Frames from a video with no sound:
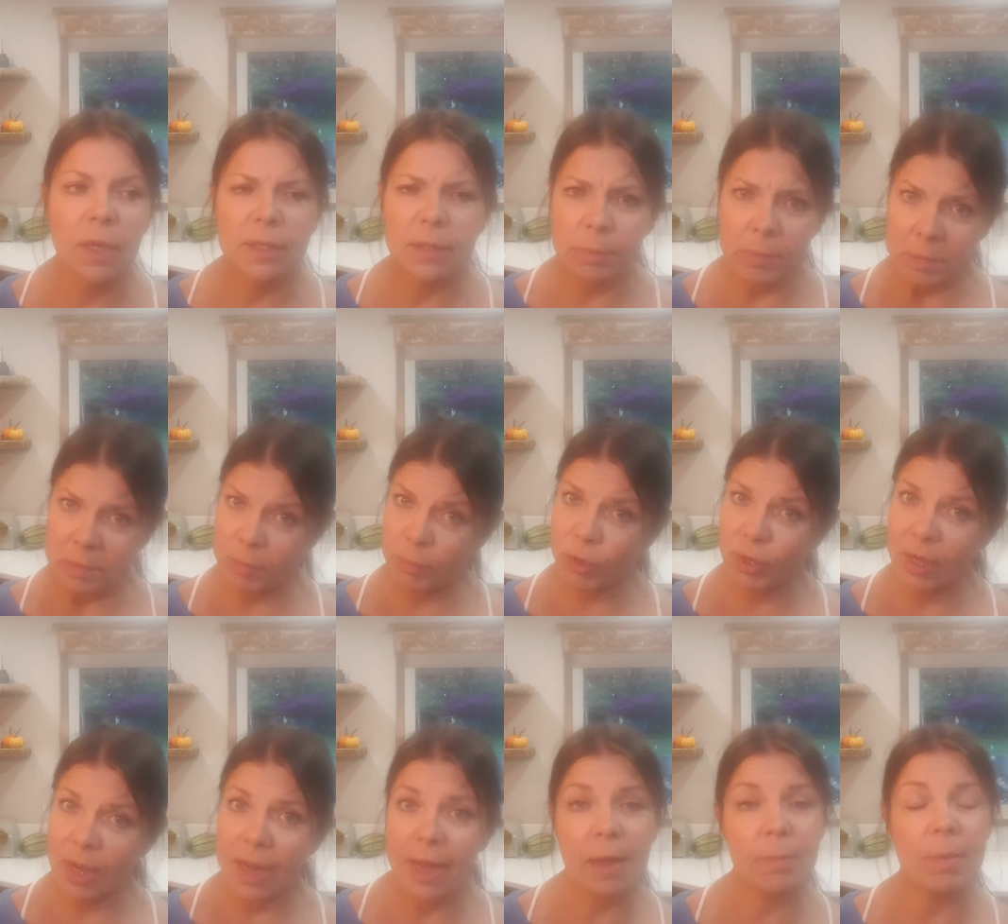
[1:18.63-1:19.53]
Sometimes put
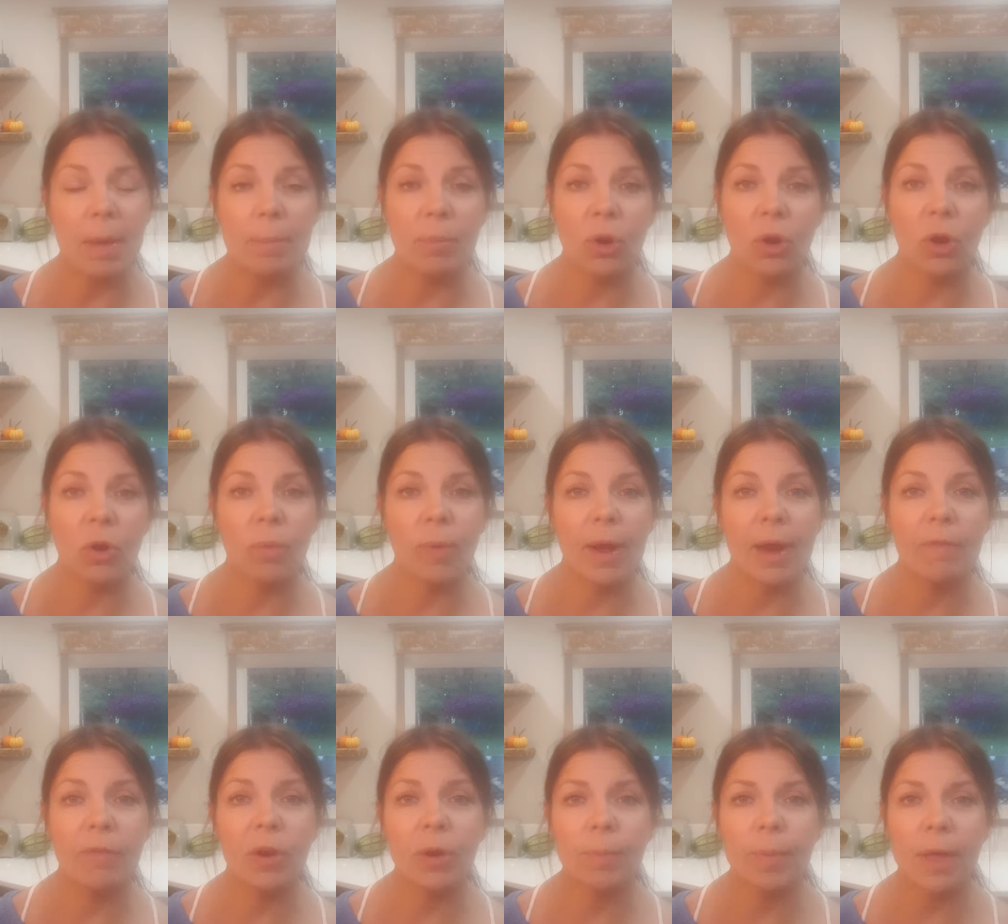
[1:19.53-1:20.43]
cayenne pepper or
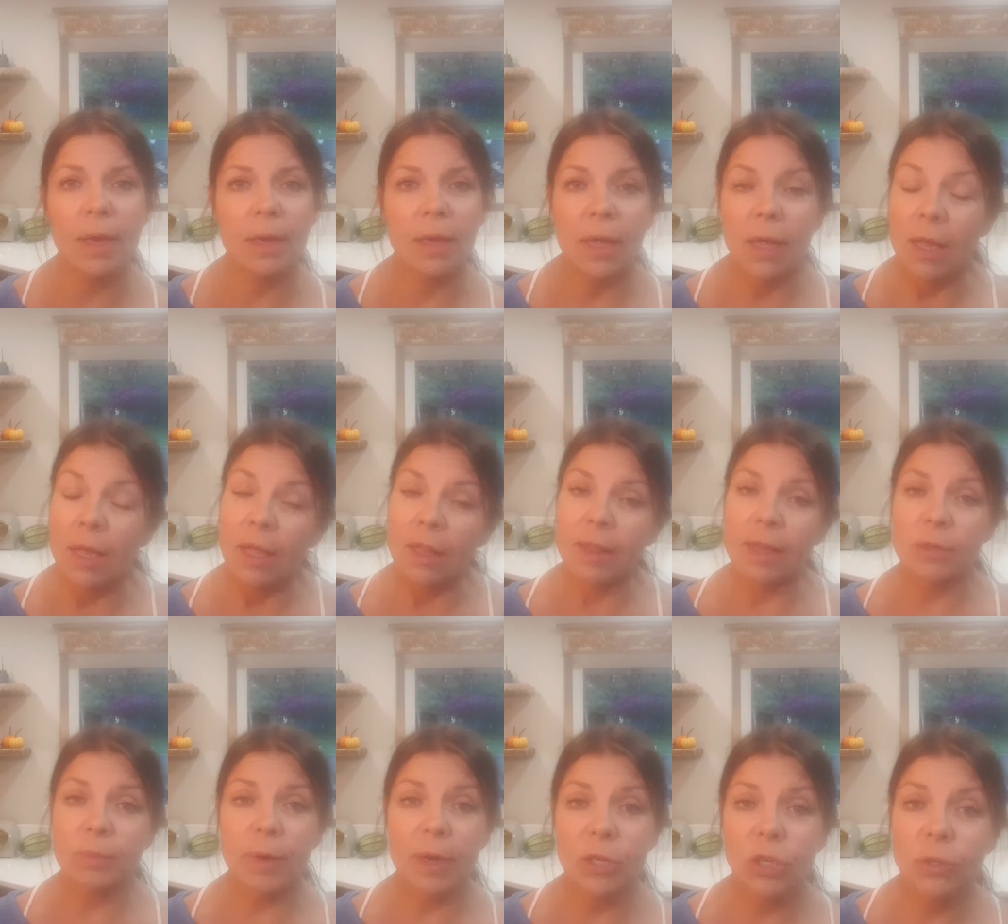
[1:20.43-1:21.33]
whatever, but
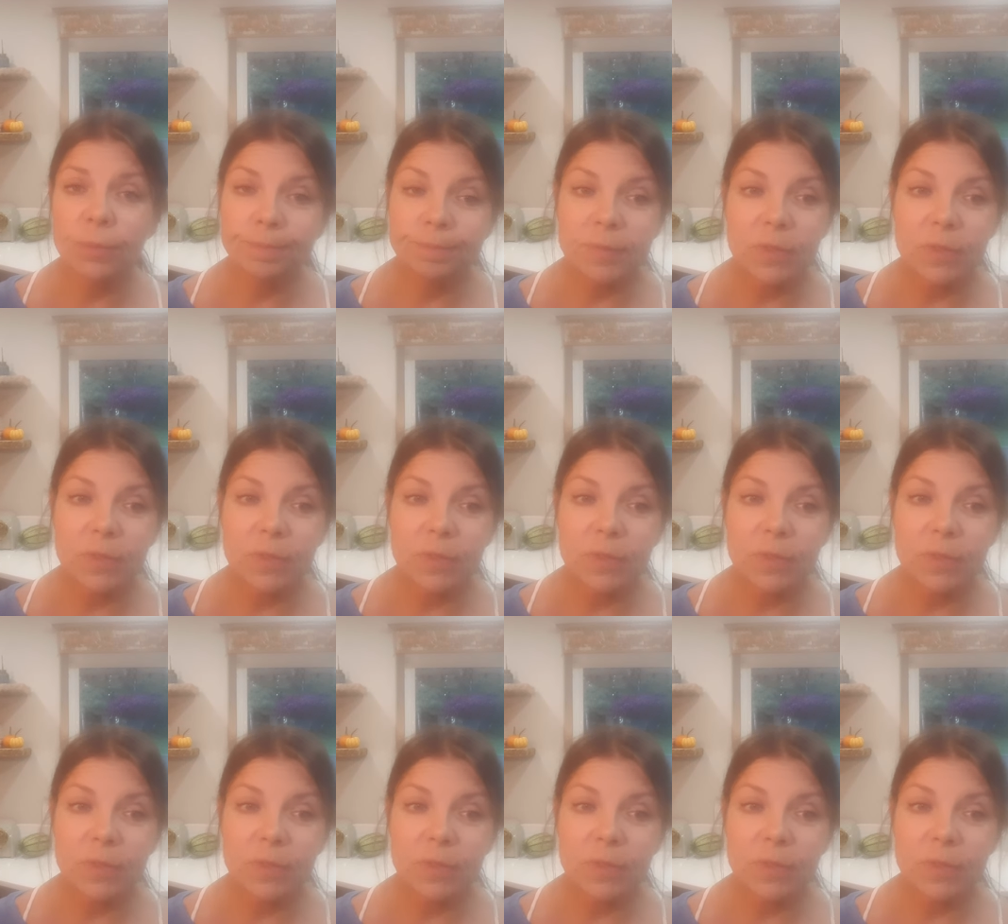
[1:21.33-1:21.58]
that's what I do.